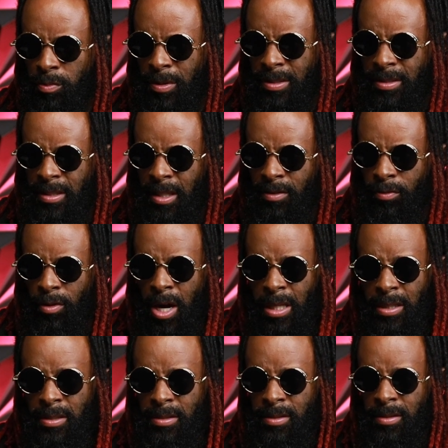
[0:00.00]
with Seth
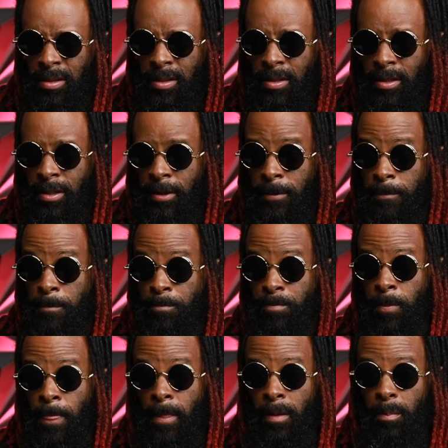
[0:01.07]
Rollins,
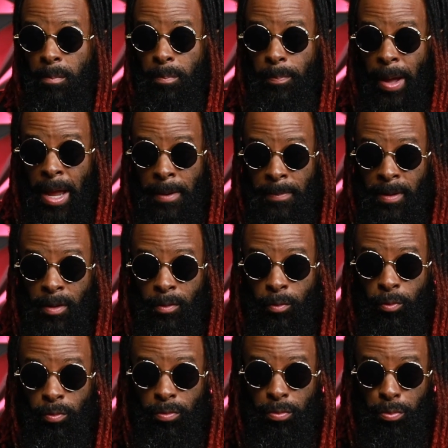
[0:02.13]

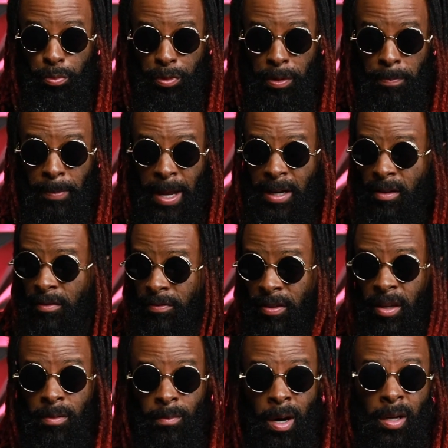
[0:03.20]
maybe the main
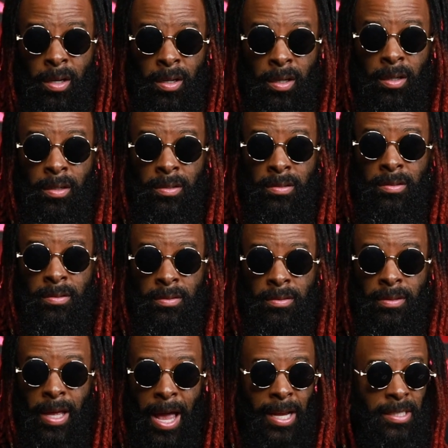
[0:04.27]
event moniker's
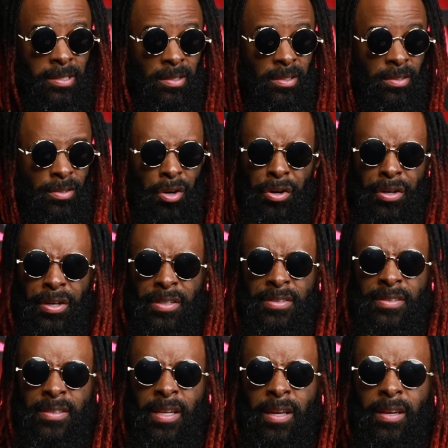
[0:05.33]
actually starting to
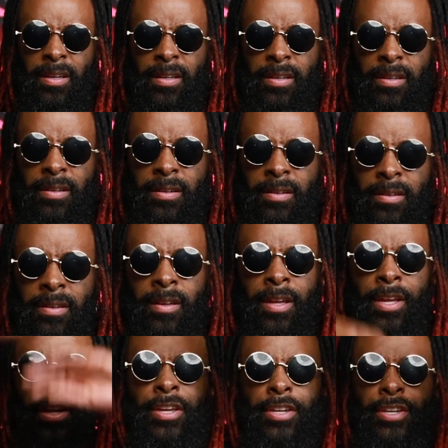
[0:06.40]
stick.
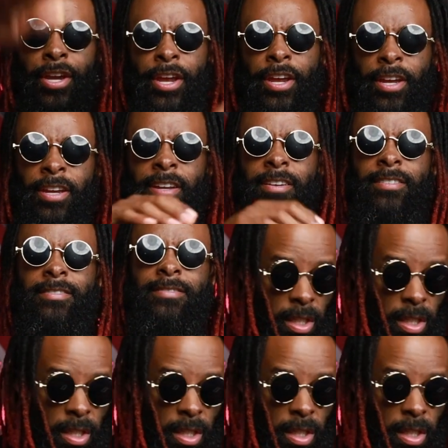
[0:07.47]
Yeet!